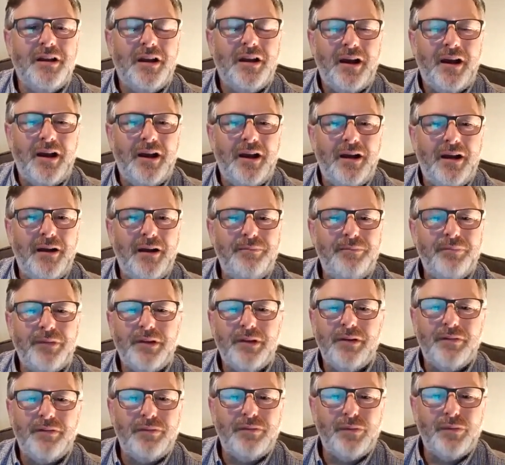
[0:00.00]
um,
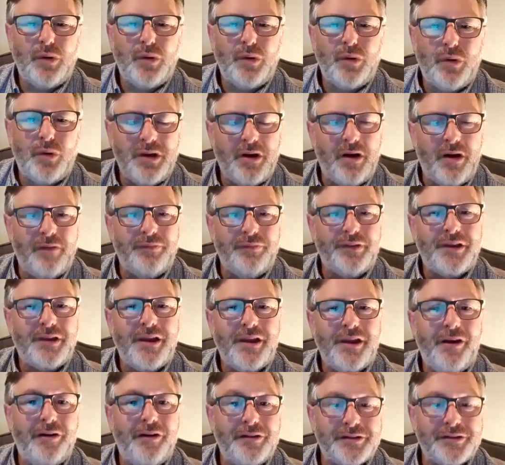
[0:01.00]
you, quite often the
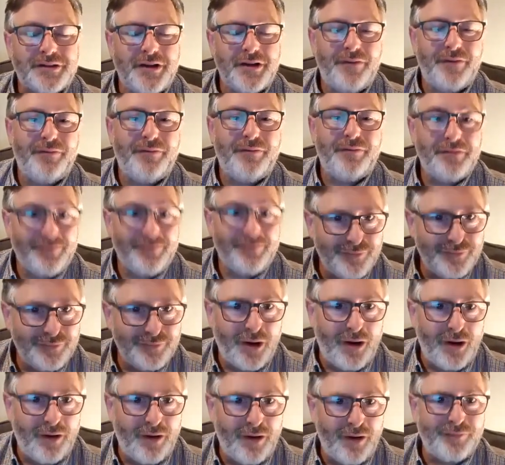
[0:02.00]
carers member
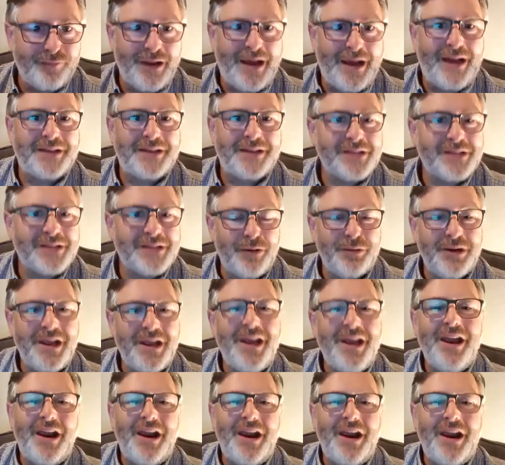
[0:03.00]
often asks how
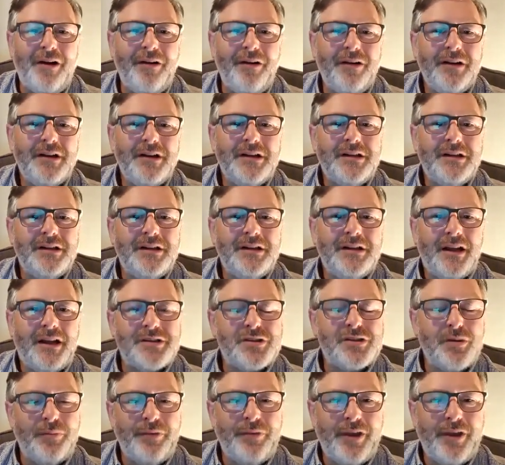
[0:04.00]
they are, and
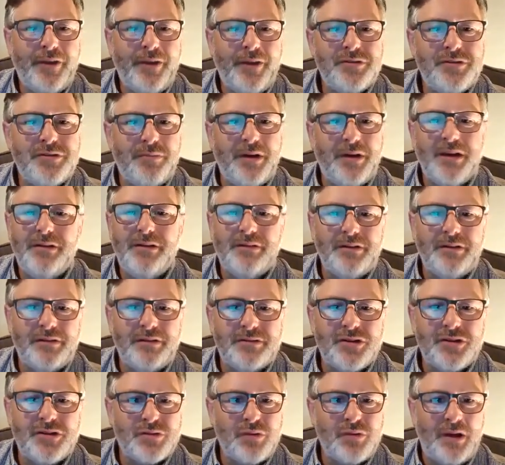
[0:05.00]
sometimes you might
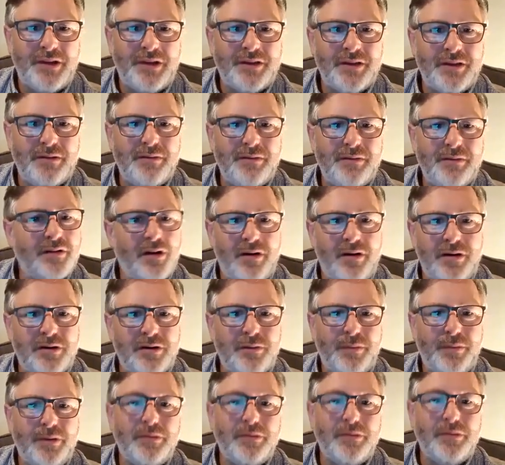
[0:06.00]
just want to talk
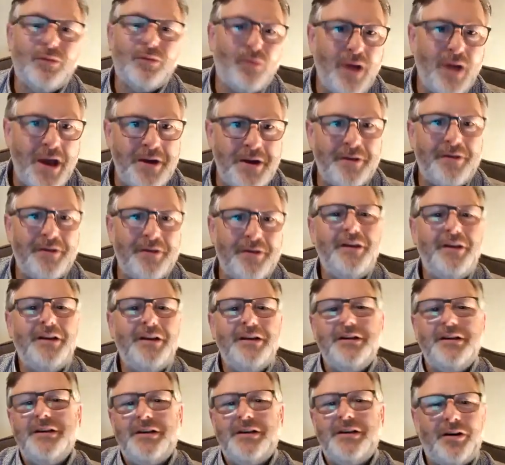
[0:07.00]
about the weather
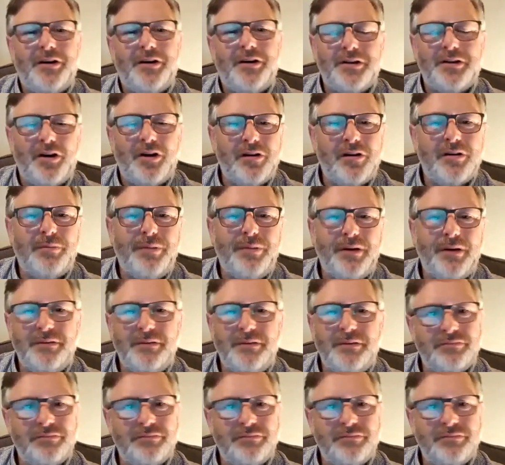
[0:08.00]
or talk about